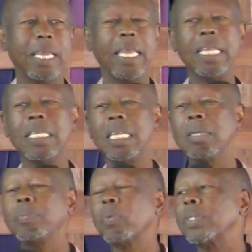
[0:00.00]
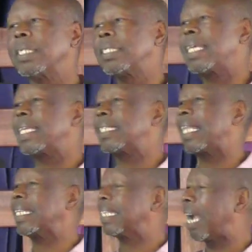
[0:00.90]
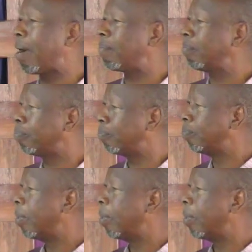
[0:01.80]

In Hebrews it says, let's come